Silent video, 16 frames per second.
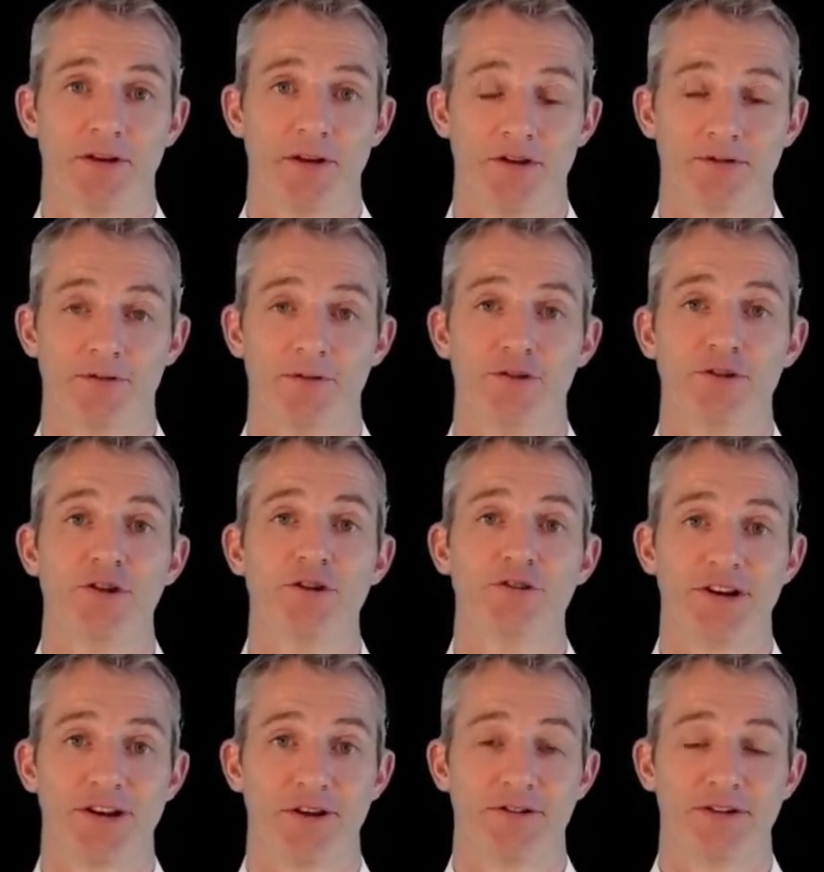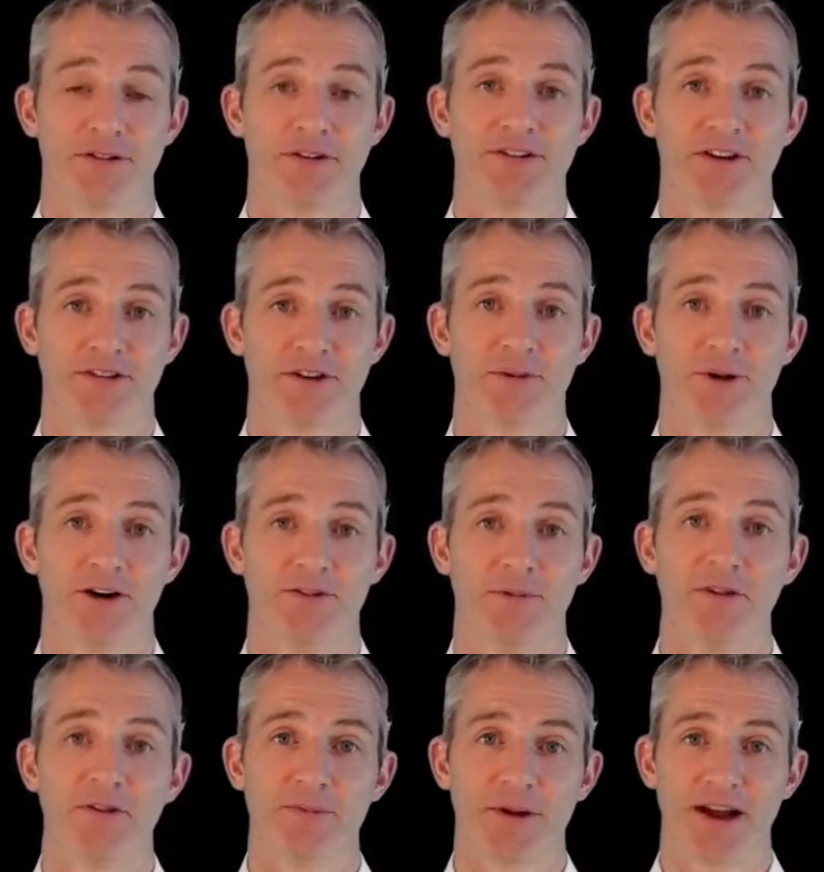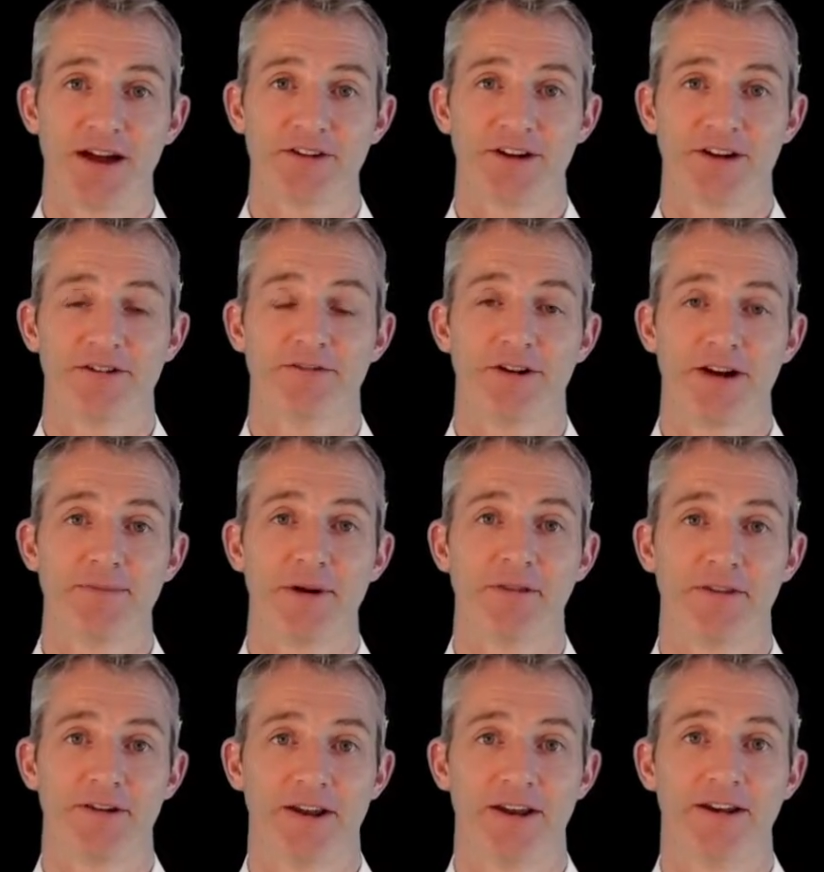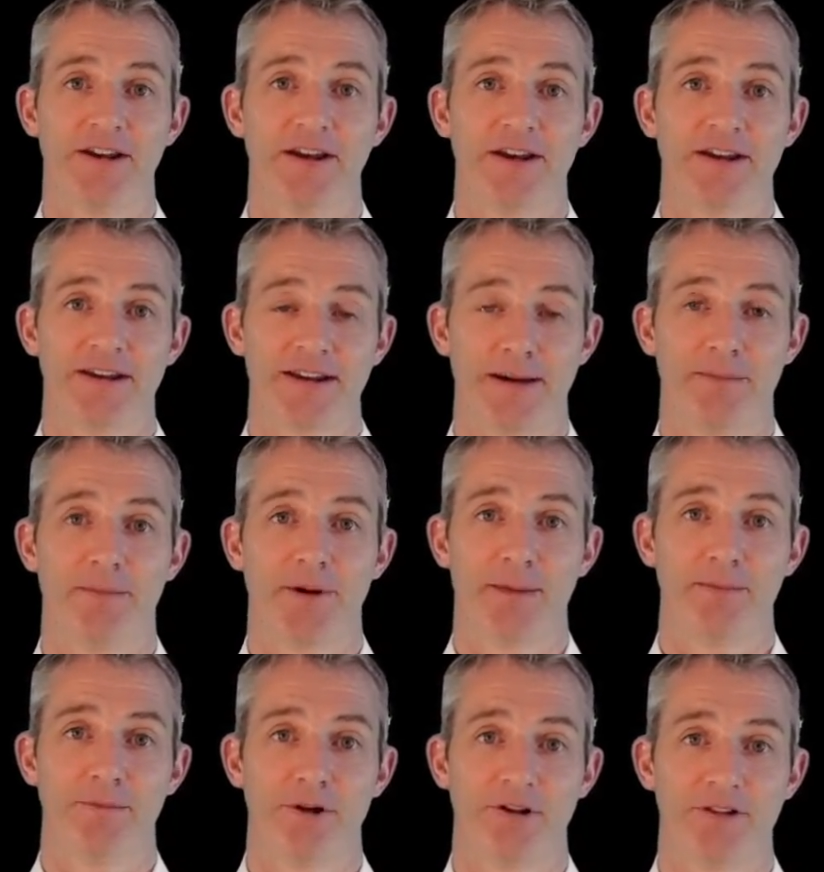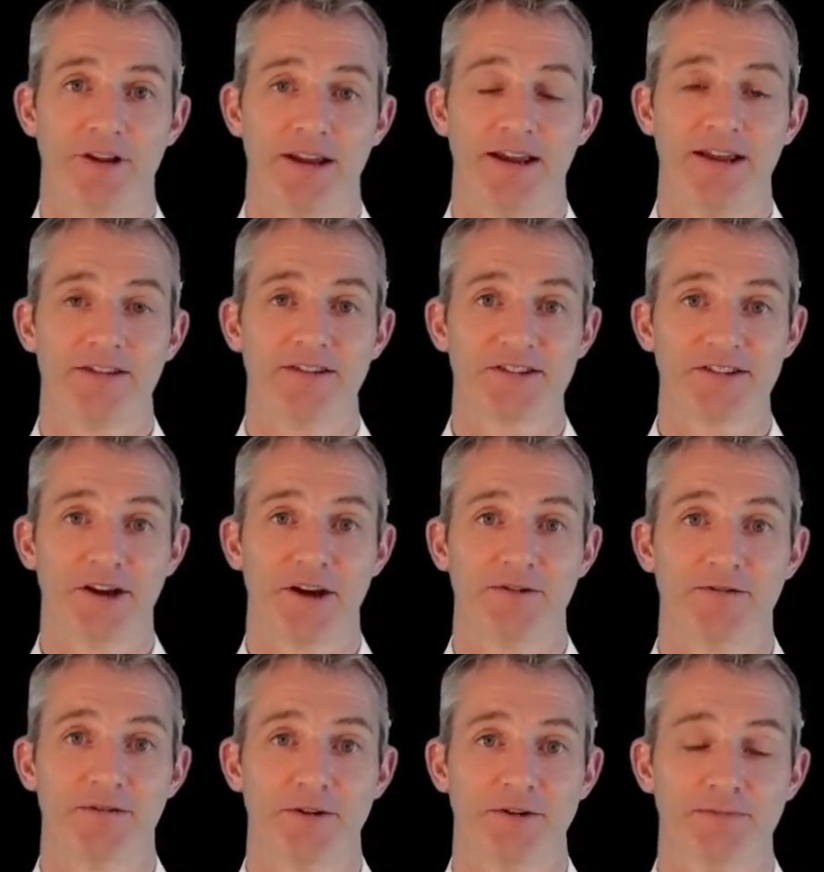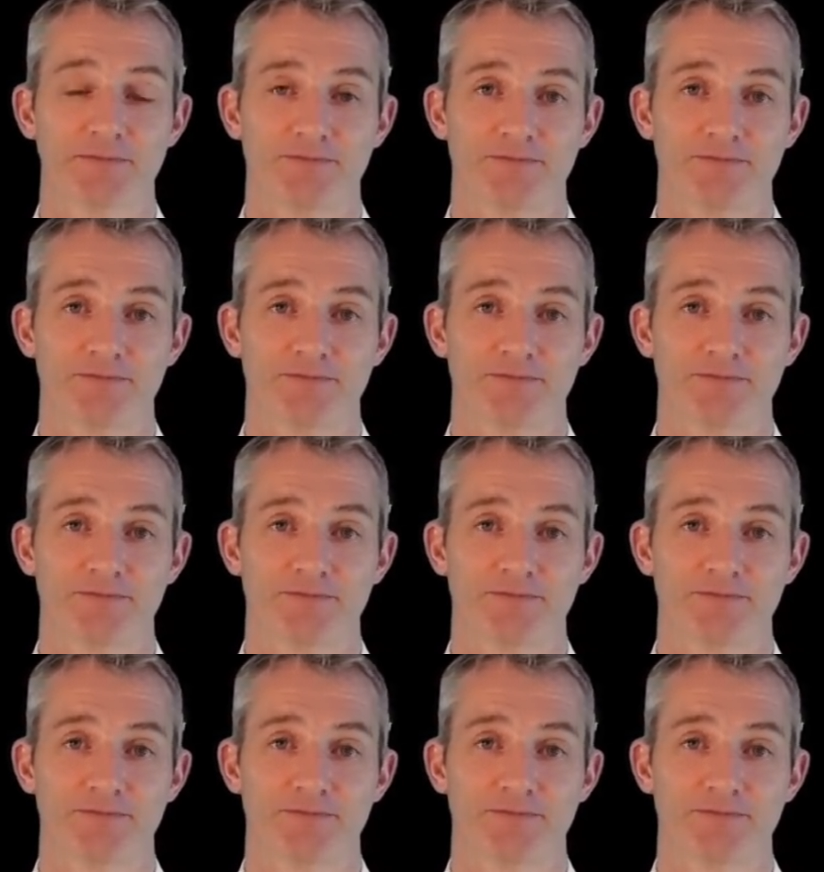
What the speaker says: It's usually used every 6 to 12 months, but actually 3 monthly can be pretty insightful.